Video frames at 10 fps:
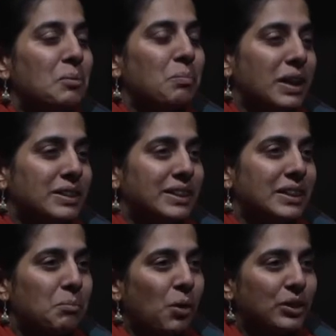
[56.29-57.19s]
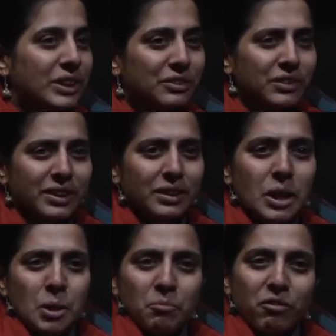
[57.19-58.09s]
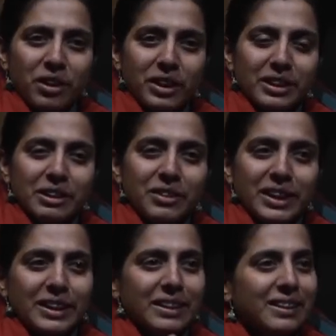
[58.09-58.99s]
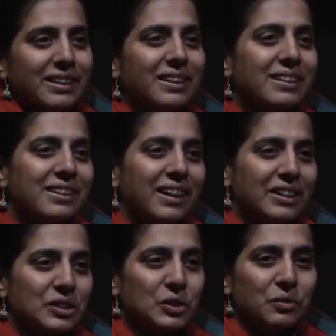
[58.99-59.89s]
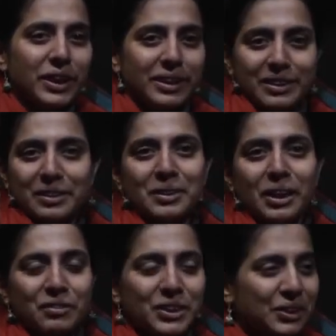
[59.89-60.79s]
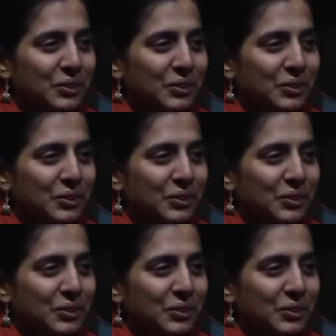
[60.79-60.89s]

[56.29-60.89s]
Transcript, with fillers: present the project work, work in a very nice way after